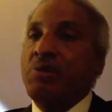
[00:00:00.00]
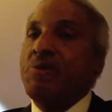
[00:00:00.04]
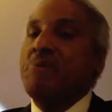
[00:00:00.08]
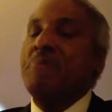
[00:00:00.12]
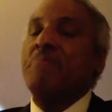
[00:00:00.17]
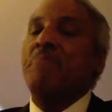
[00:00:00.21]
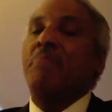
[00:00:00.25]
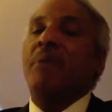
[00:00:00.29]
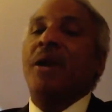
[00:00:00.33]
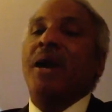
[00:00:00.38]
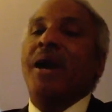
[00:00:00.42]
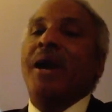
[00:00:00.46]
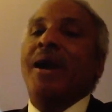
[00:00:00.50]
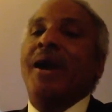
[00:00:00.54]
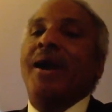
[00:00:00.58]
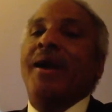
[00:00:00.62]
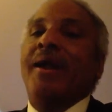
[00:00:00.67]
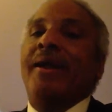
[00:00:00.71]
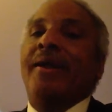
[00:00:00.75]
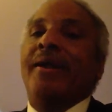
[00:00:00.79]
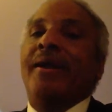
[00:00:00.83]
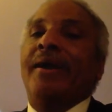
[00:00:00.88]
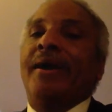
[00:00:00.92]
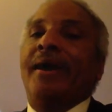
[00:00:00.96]

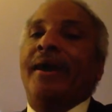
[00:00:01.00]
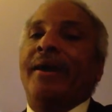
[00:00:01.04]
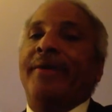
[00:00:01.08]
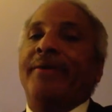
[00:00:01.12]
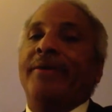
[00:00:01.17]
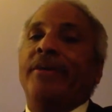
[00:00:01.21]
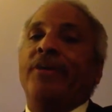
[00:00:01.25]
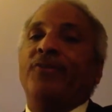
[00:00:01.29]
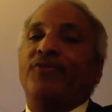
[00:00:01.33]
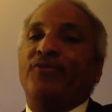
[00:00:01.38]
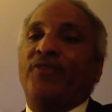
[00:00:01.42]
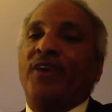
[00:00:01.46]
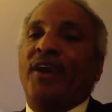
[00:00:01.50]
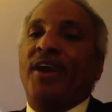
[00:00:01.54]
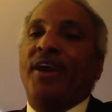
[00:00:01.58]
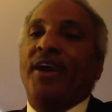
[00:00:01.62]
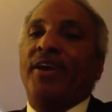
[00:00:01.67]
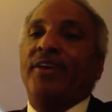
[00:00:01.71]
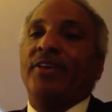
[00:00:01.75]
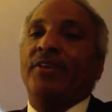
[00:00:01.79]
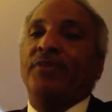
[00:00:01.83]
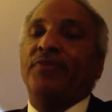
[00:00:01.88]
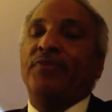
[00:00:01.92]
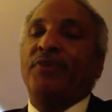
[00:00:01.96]
by
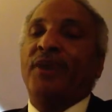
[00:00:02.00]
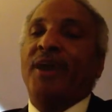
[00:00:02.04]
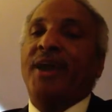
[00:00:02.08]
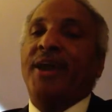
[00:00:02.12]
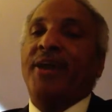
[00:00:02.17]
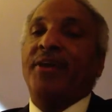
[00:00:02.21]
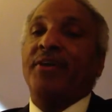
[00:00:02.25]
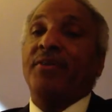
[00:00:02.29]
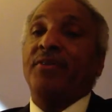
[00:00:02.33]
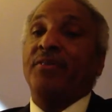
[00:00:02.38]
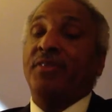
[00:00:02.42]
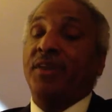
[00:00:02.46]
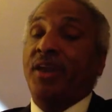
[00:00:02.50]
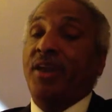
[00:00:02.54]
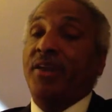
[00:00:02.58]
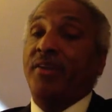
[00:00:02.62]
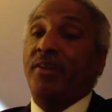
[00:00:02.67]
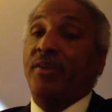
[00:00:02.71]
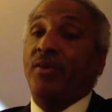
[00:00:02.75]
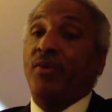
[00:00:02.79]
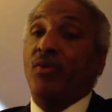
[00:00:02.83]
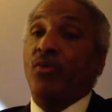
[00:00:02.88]
identifying the fact that